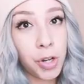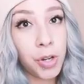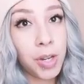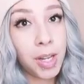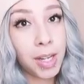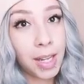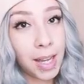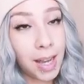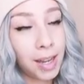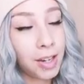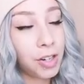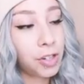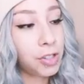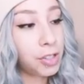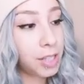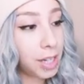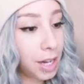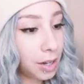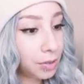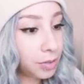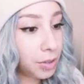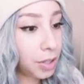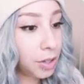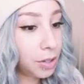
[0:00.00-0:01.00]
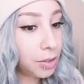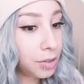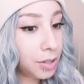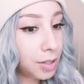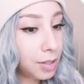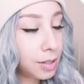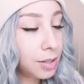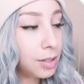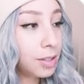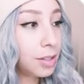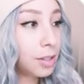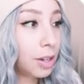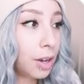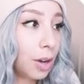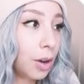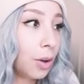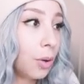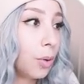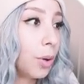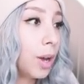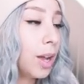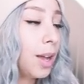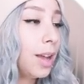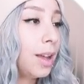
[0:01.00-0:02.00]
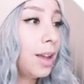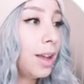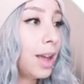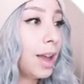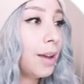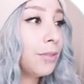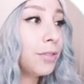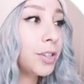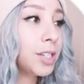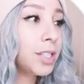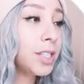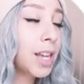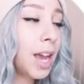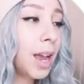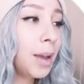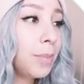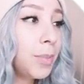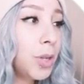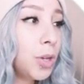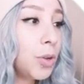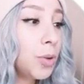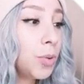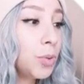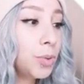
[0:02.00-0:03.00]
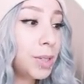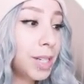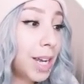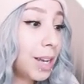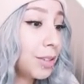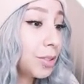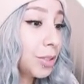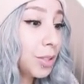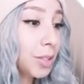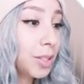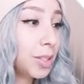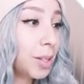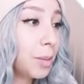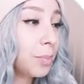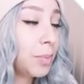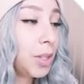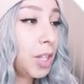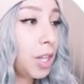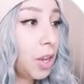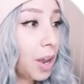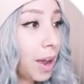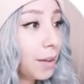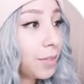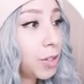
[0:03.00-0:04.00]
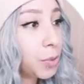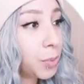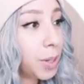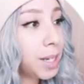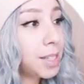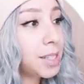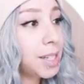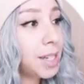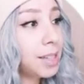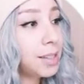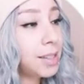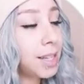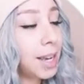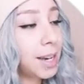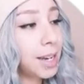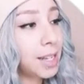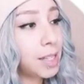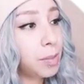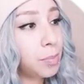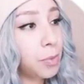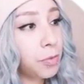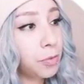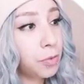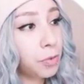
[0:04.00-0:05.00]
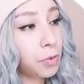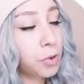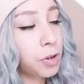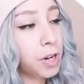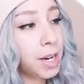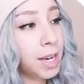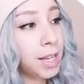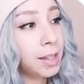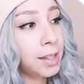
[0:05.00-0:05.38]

you can get your download. So every time you download something, you have to wait ten seconds before